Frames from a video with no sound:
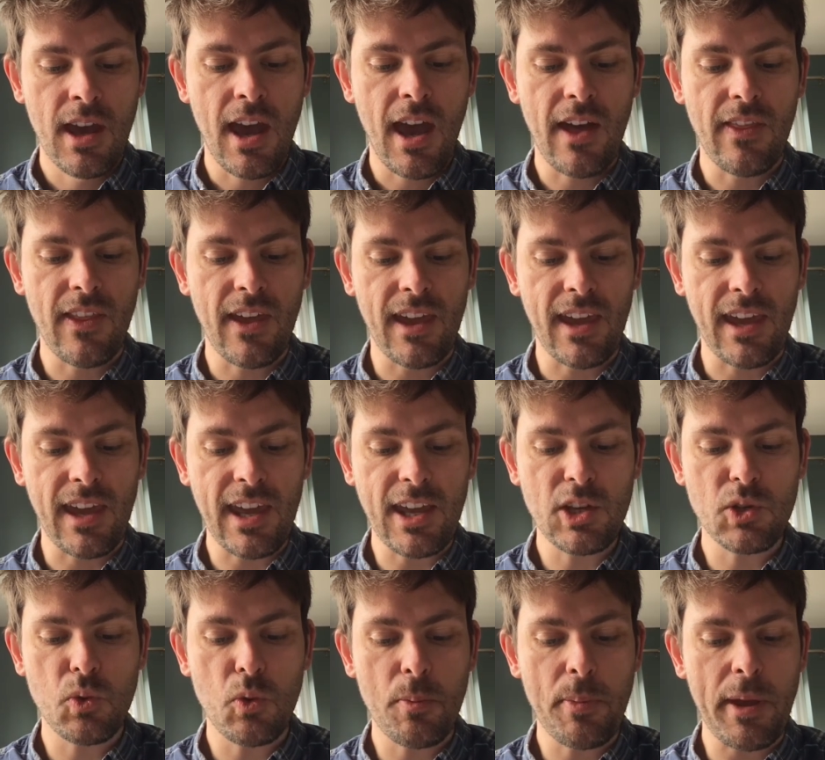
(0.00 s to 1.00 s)
and they
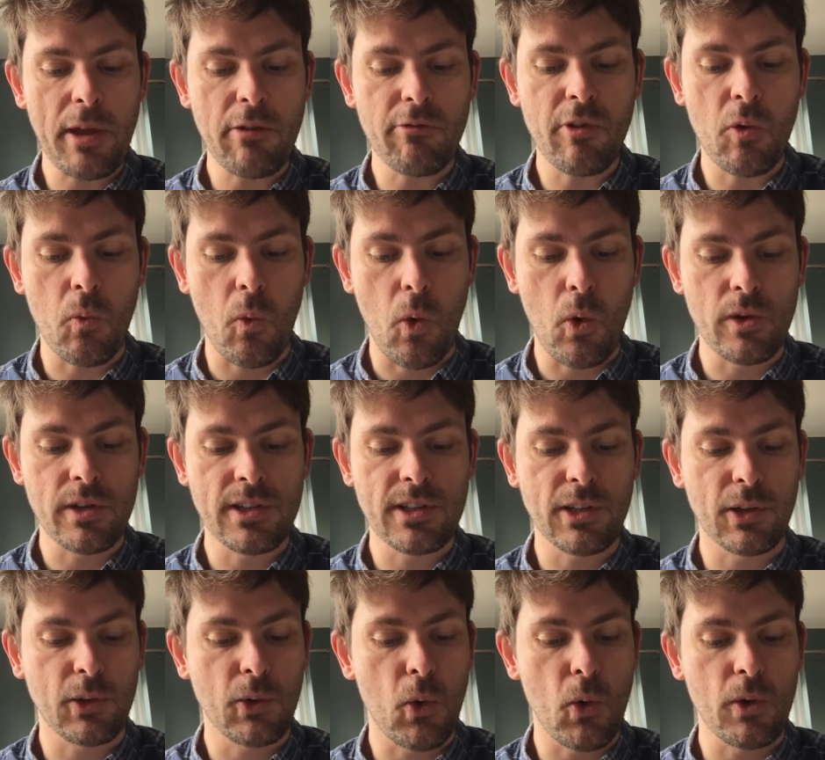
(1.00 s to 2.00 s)
each will be rewarded
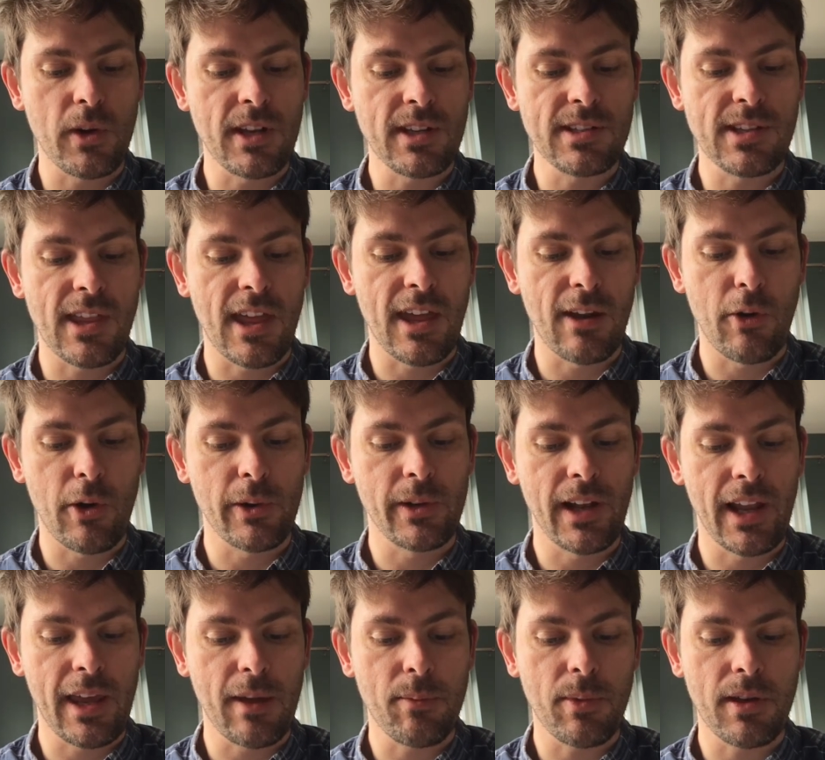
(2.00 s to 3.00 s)
according to their own
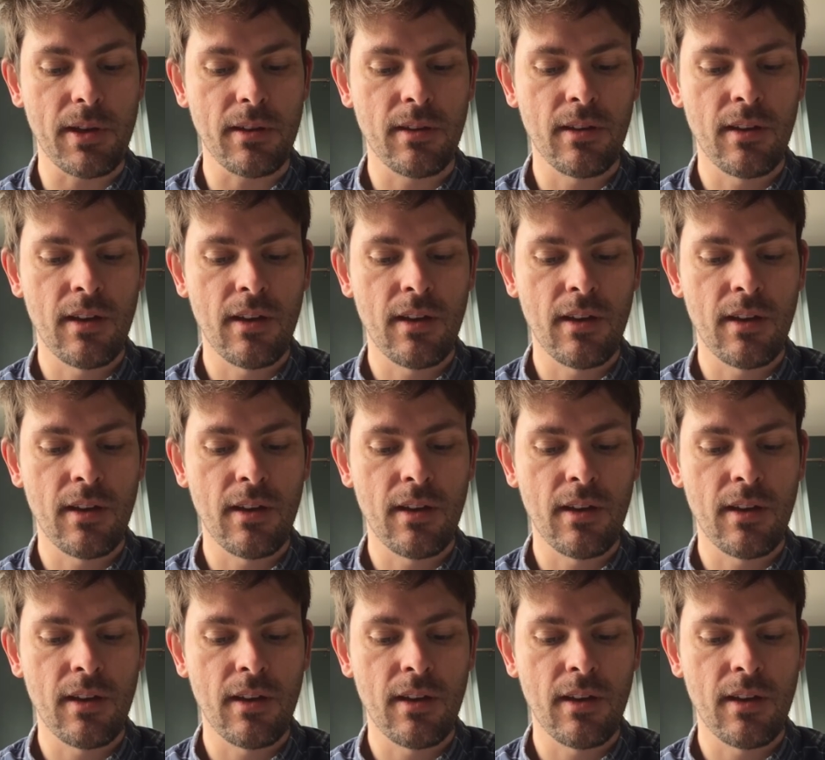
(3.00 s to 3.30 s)
labour.